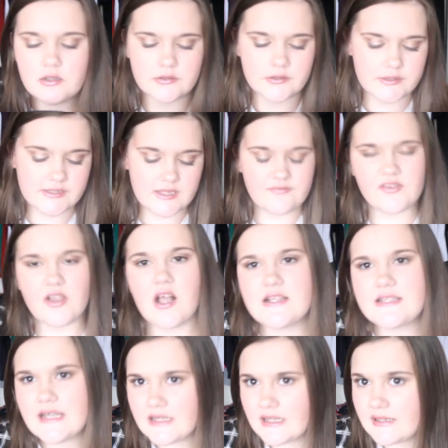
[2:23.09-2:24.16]
Because if you
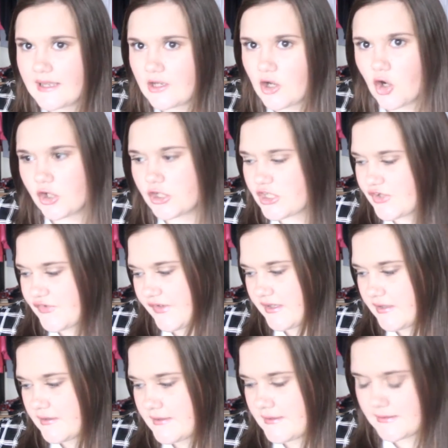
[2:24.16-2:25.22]
can't tell, I like orange
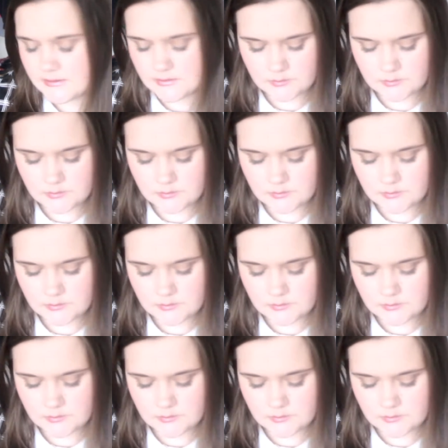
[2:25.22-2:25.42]
things.